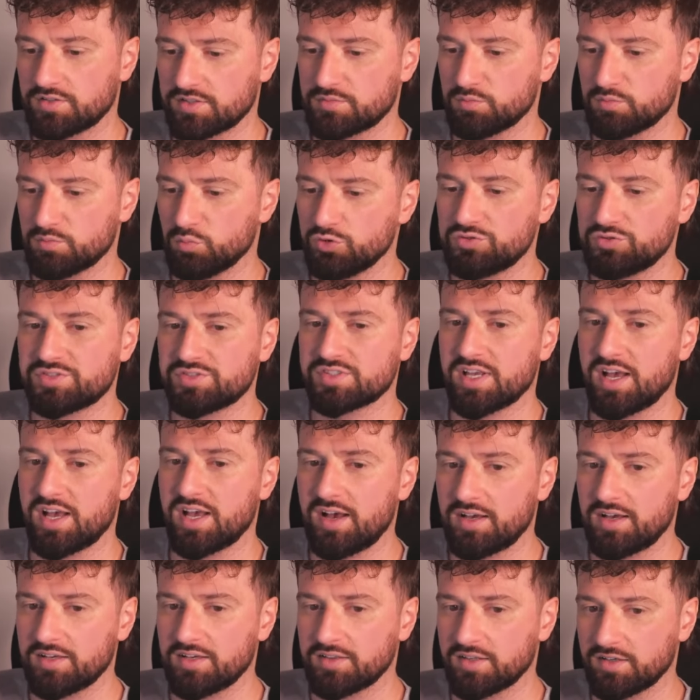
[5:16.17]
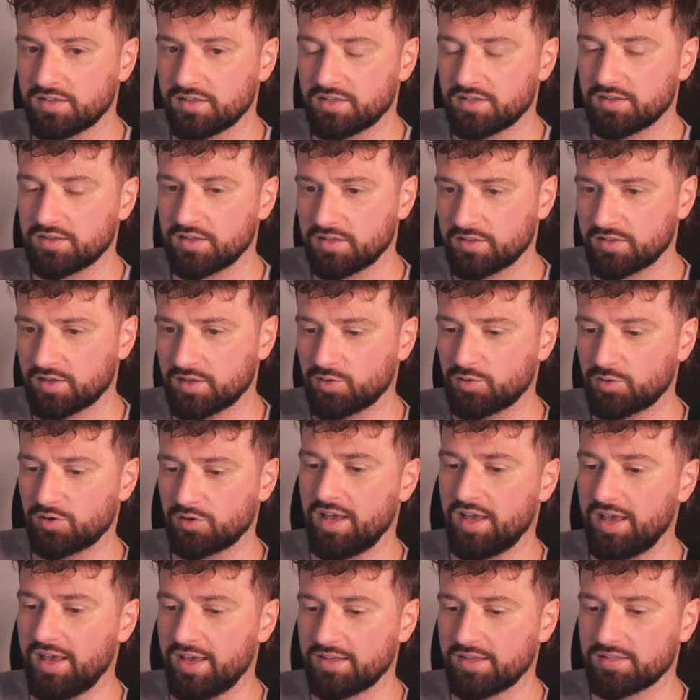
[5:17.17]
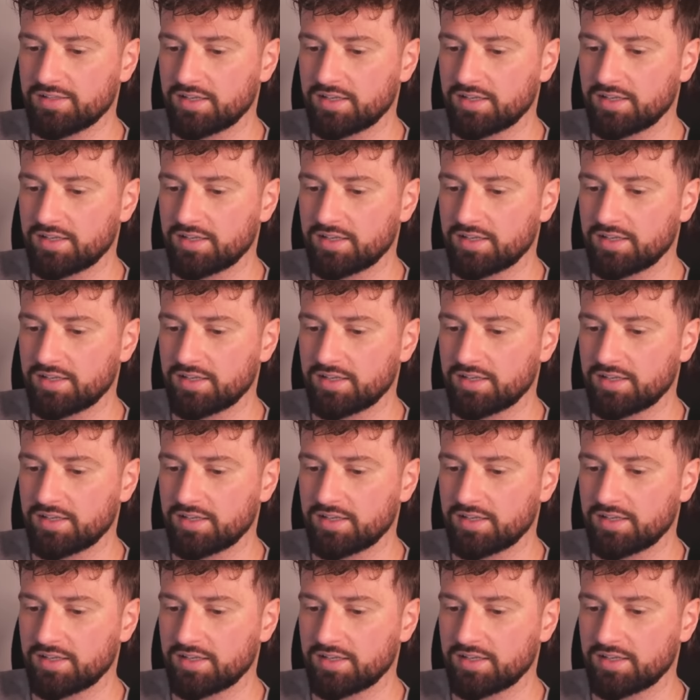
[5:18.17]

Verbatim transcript: Musa in the Quran.